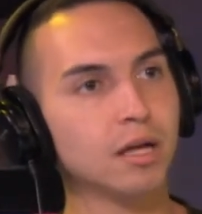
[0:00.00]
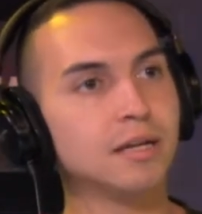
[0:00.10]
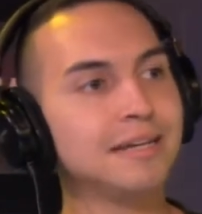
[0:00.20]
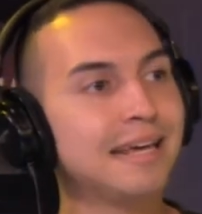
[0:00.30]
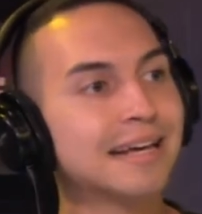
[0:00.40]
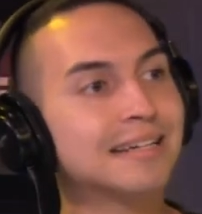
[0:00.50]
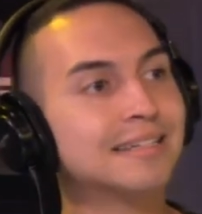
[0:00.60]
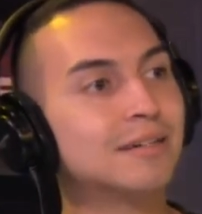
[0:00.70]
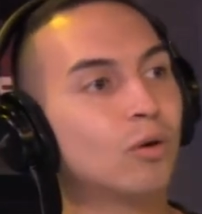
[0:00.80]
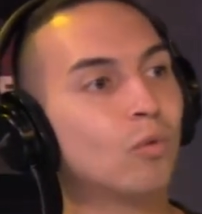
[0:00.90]
Nick
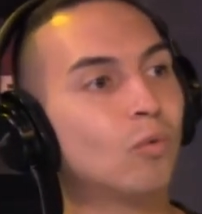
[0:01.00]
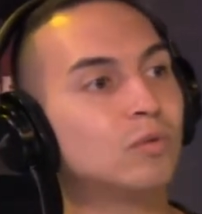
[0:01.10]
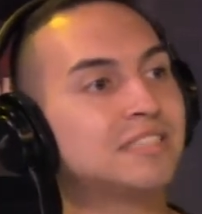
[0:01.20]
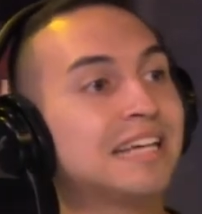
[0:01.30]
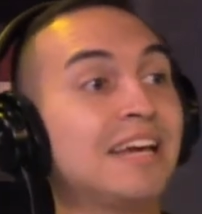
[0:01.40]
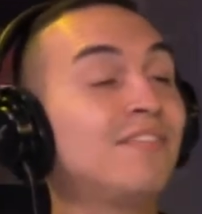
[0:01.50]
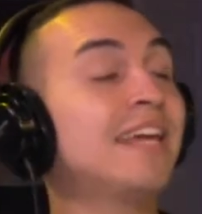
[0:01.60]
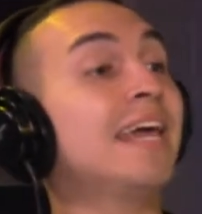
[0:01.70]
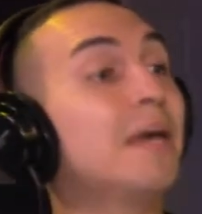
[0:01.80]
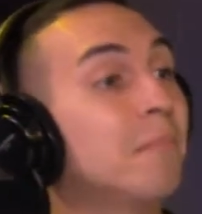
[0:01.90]
saved
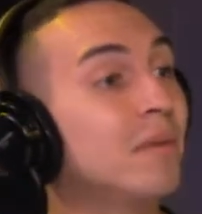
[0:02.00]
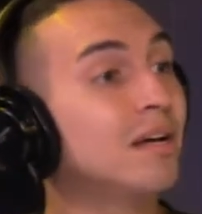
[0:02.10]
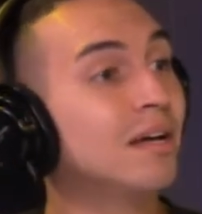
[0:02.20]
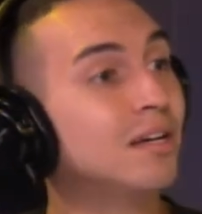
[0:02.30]
him?